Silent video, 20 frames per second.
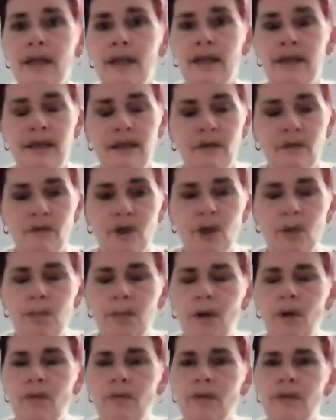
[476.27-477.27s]
And the
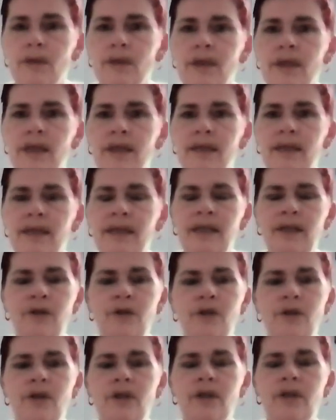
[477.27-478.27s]
response, it
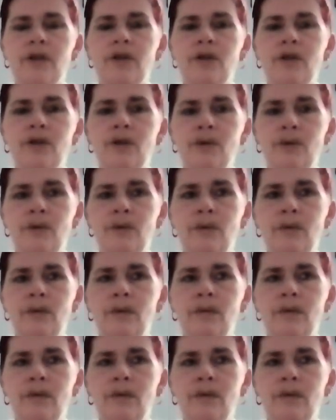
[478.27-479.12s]
teaches us to